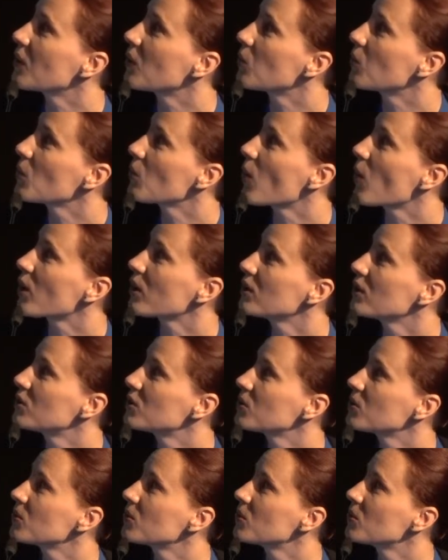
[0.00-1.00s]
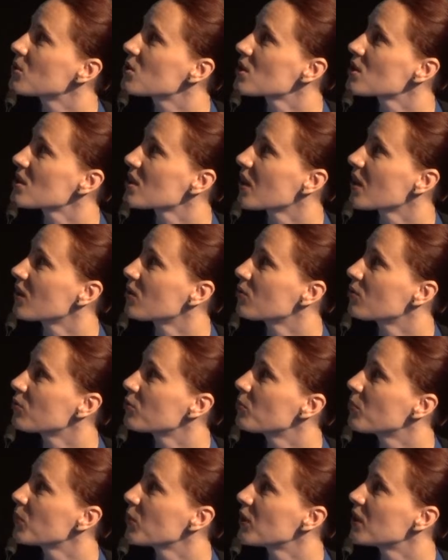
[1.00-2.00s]
We wanted to just kind of
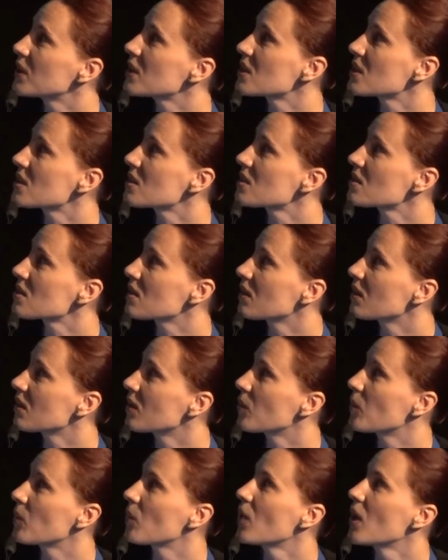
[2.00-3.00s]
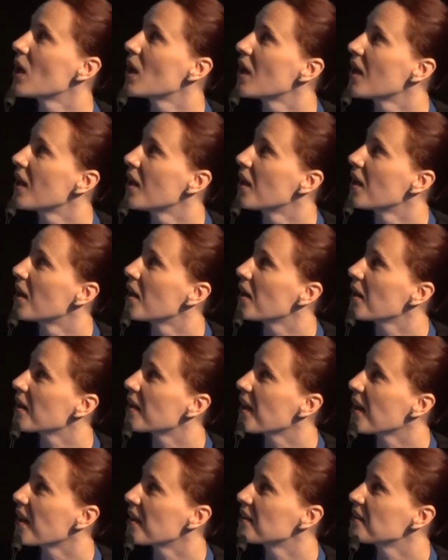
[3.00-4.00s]
put this
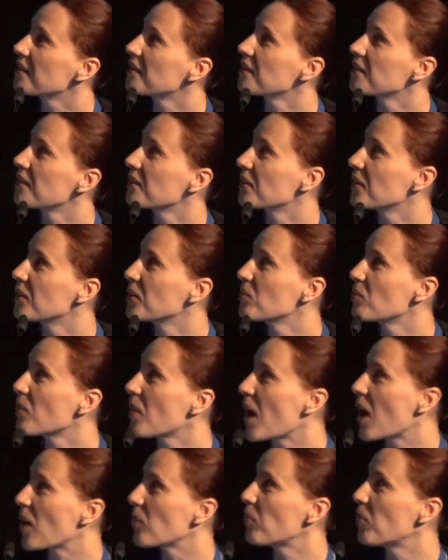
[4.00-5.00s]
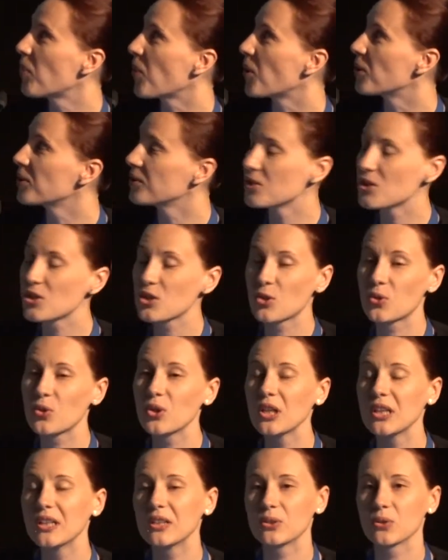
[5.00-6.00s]
again up on the
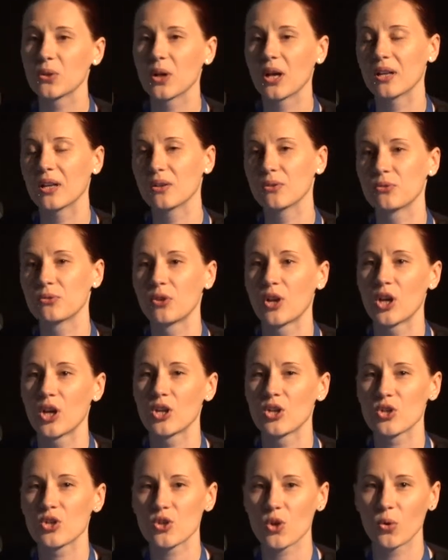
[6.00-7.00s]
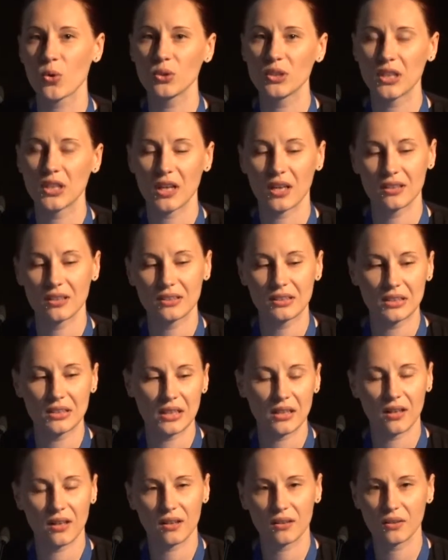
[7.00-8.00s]
screen to kind of show the
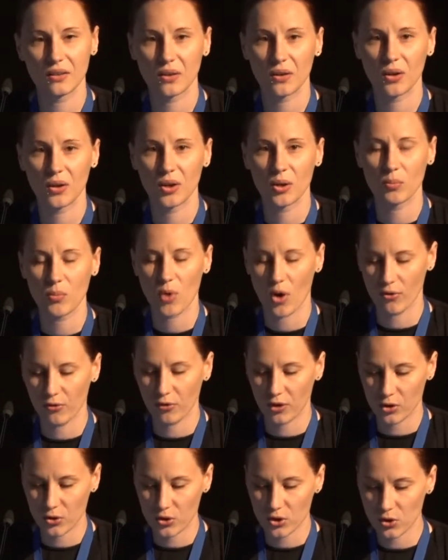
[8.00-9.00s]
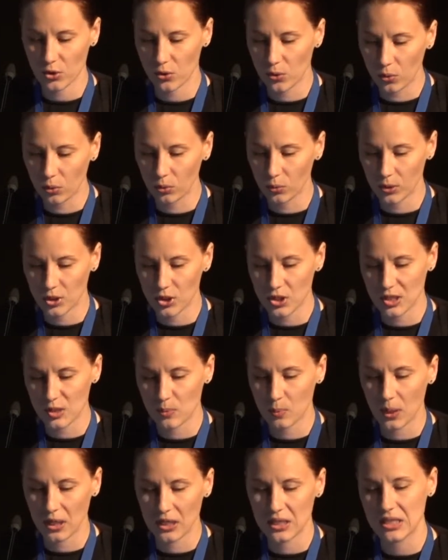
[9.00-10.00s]
idea of our school, which is
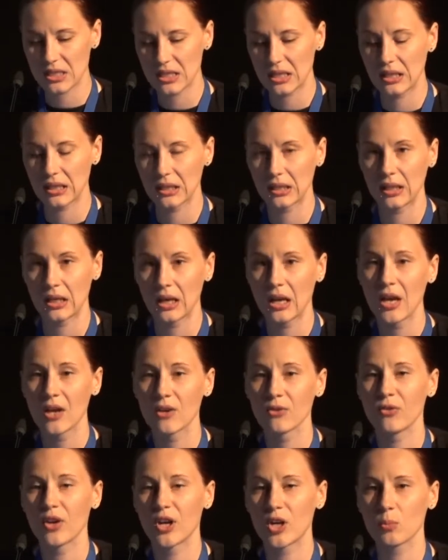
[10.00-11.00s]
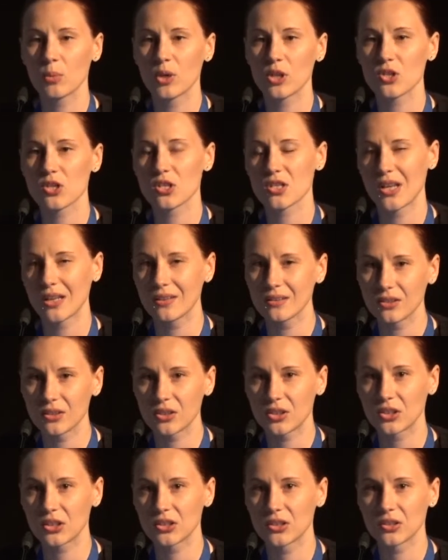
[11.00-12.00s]
basically very much
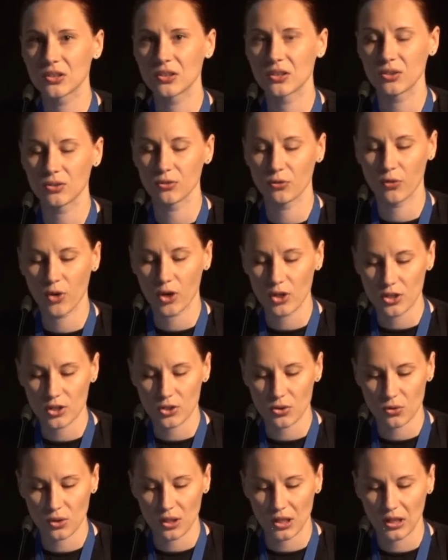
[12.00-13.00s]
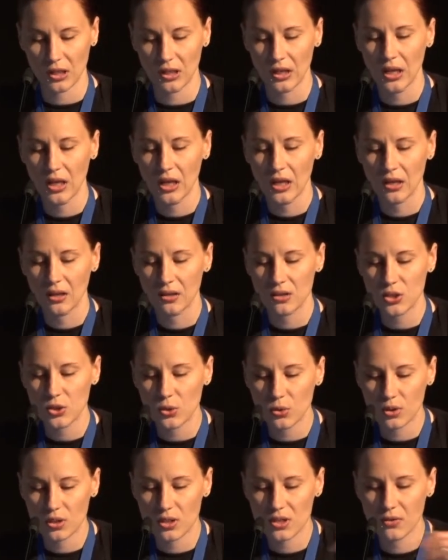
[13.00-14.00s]
centered on fostering a
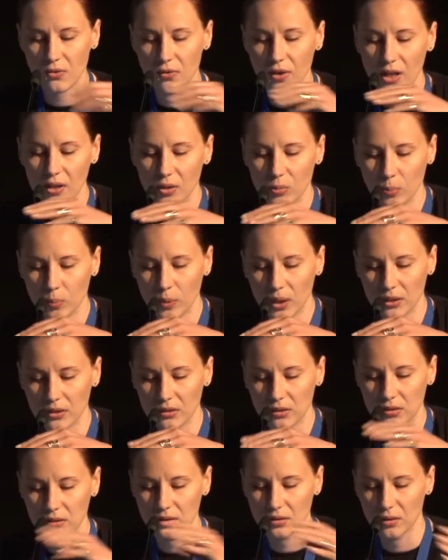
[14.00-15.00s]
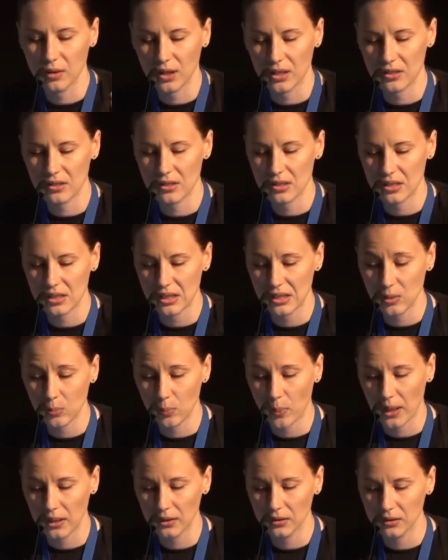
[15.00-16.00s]
student's development as this
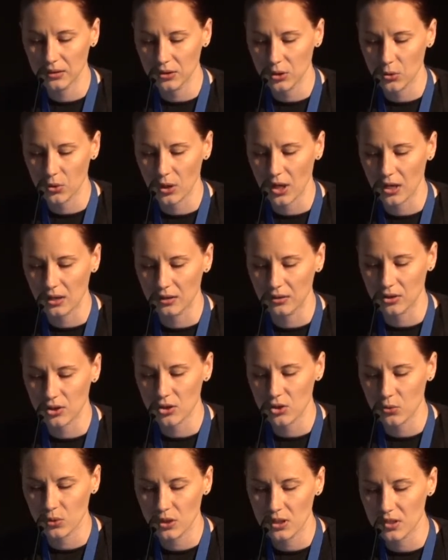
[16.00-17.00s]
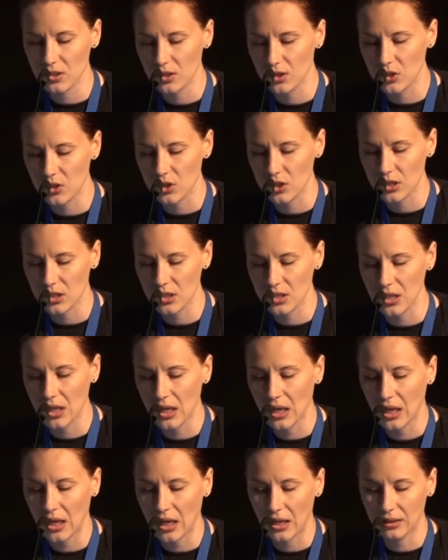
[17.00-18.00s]
independent creators, researchers,
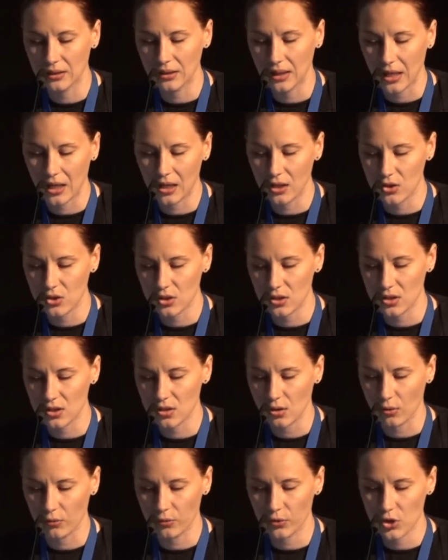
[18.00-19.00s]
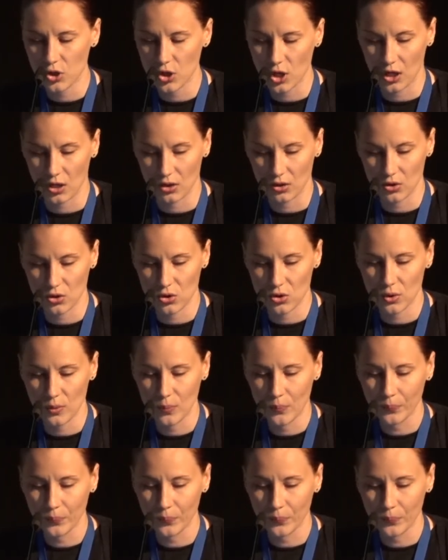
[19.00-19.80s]
and agents of change.